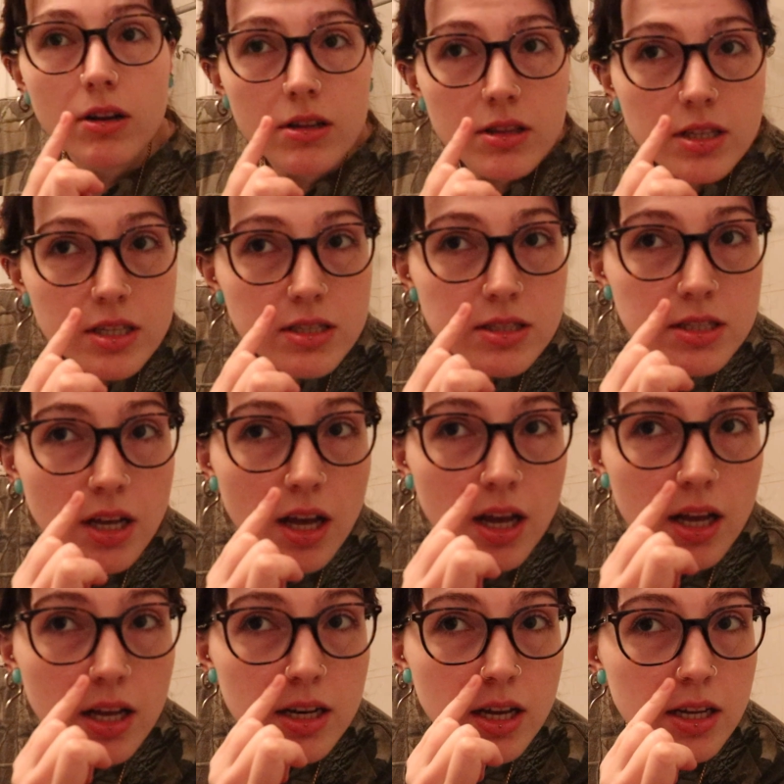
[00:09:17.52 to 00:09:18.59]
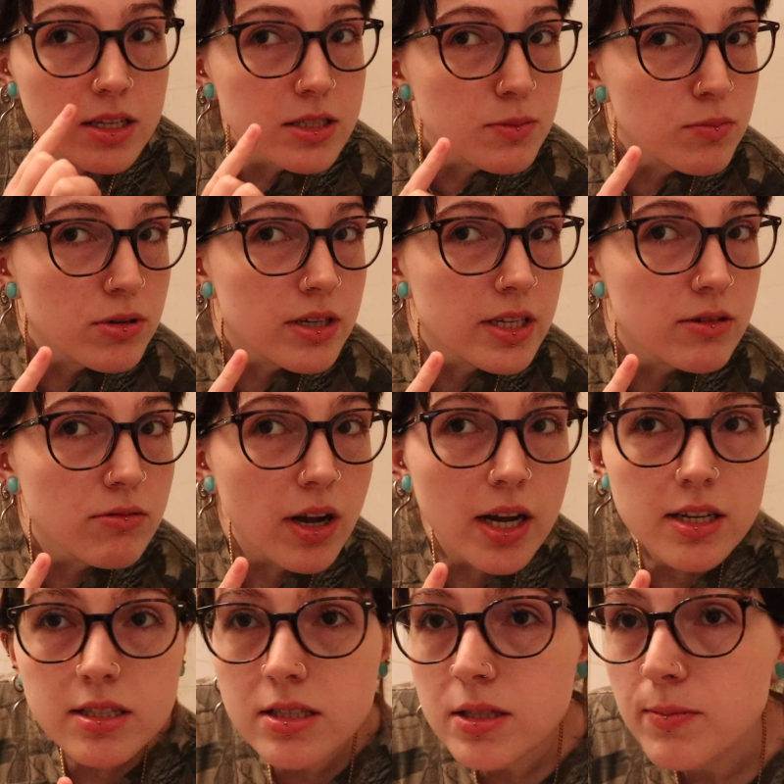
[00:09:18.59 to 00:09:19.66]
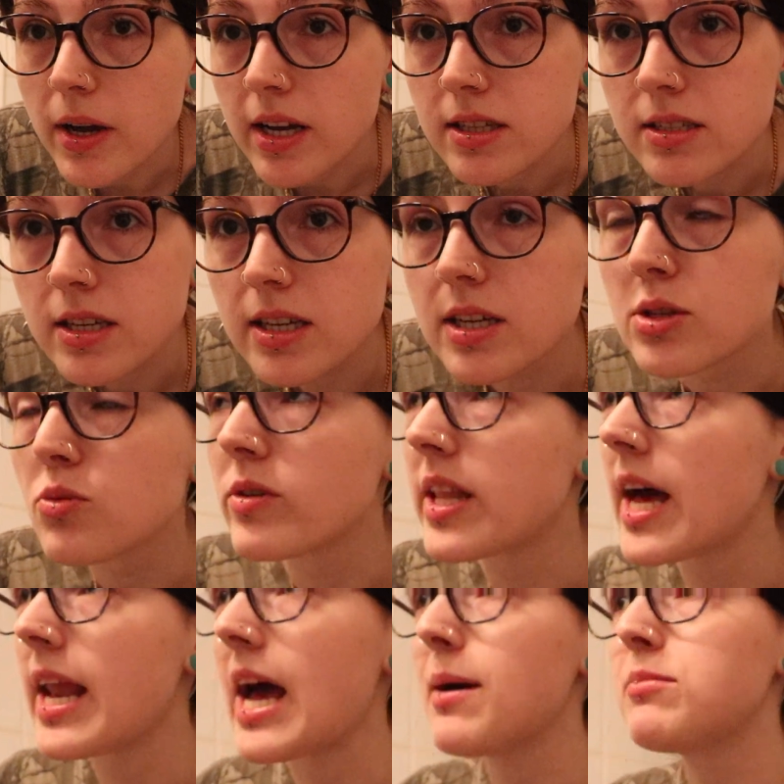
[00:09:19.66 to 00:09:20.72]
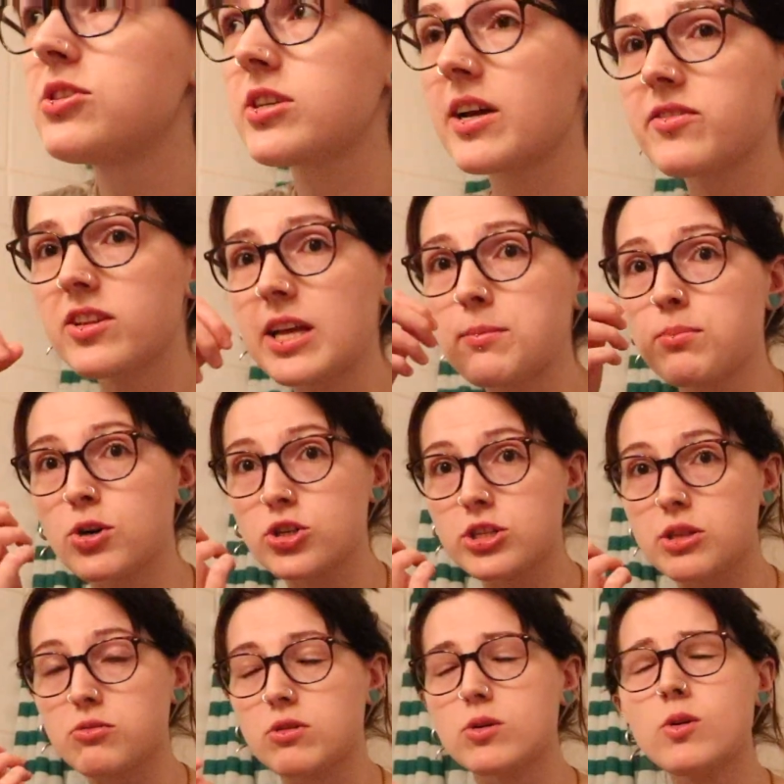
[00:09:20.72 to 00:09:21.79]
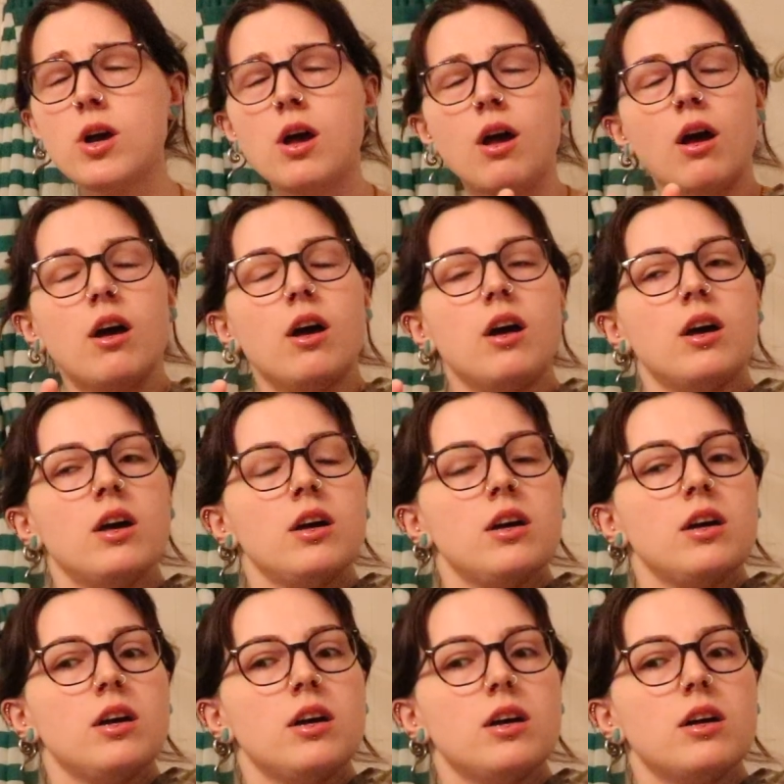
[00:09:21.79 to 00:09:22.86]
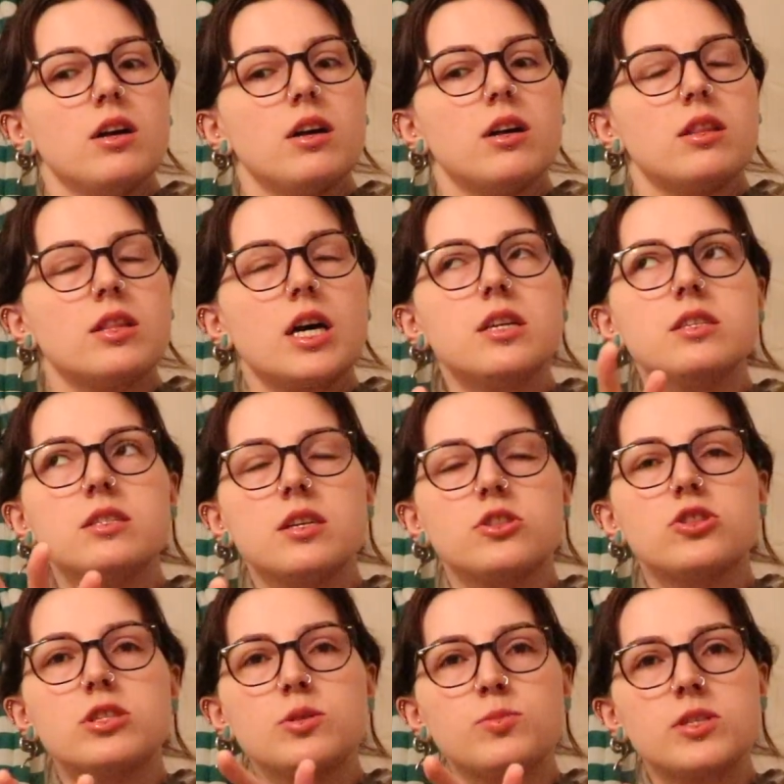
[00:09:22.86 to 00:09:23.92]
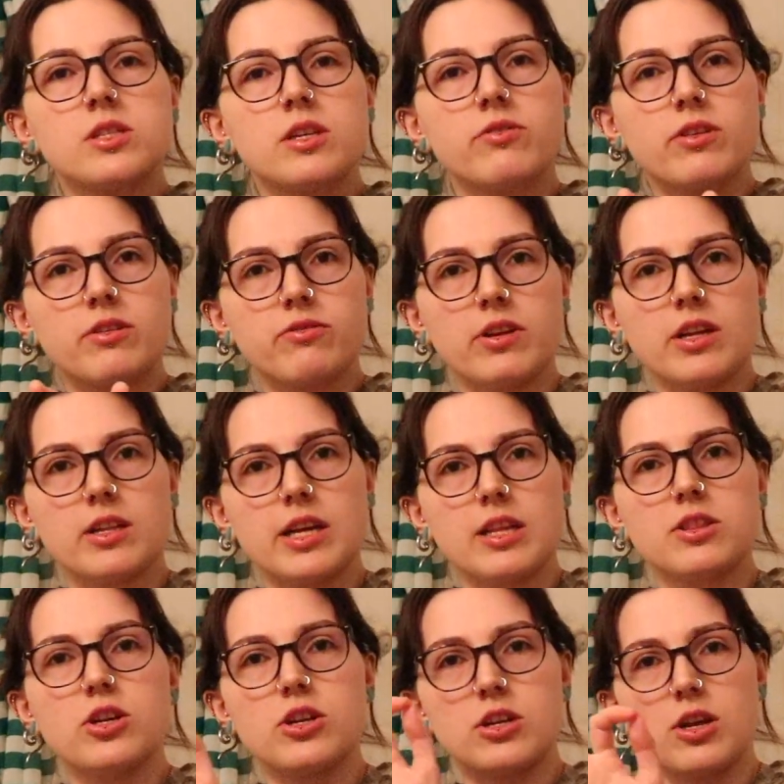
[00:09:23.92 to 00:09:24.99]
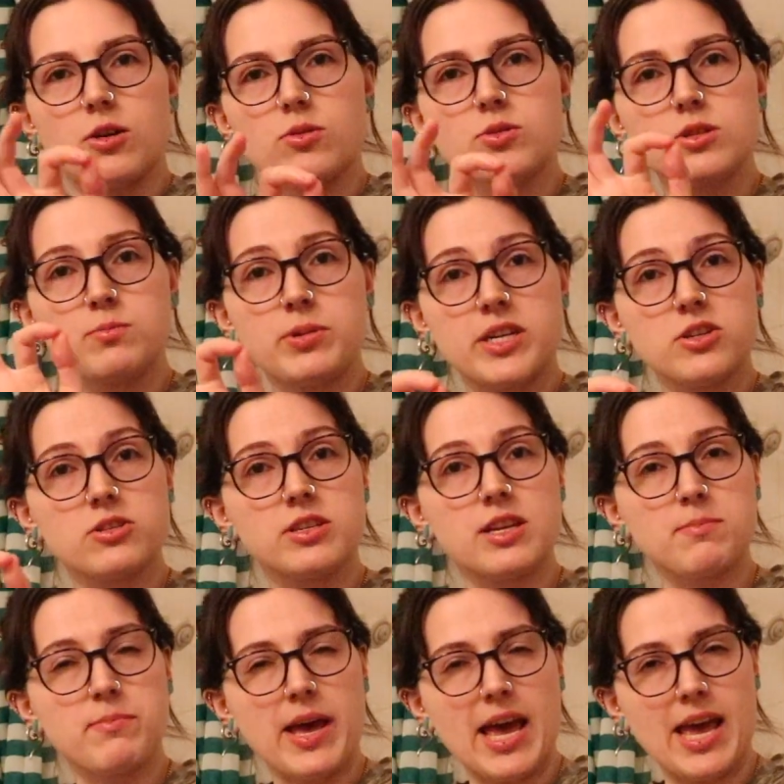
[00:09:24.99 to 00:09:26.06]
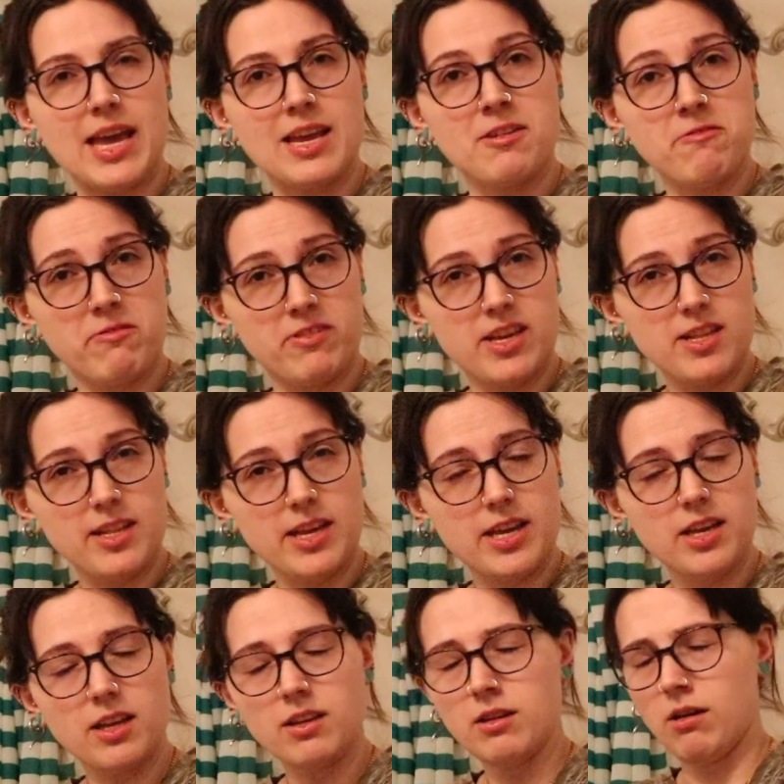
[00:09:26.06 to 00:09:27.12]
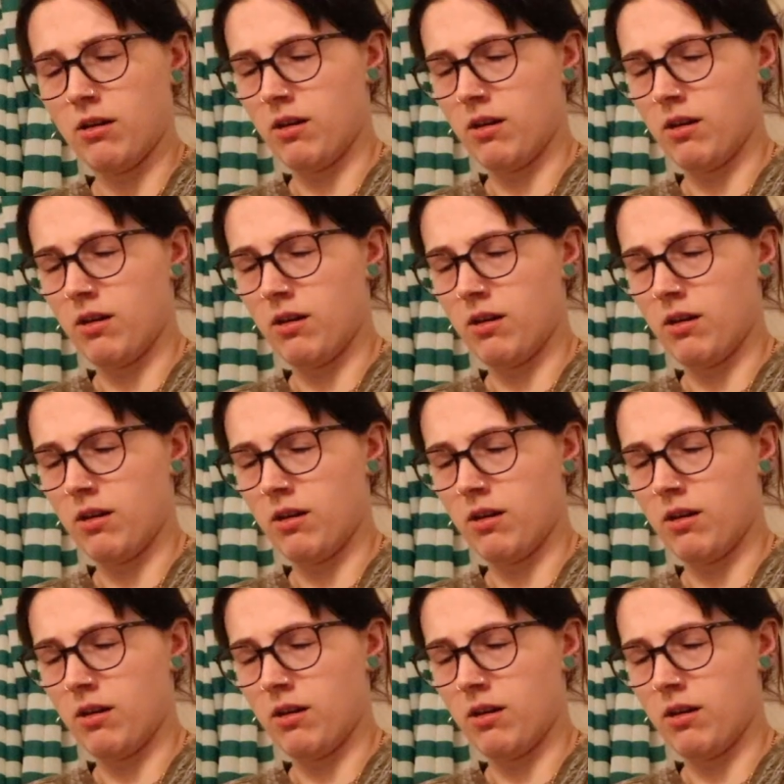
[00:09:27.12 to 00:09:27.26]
on this side, and it's pretty red and spicy, because when that happens, you have to like push it through. That is such a specific feeling. The nose piercing pain feeling?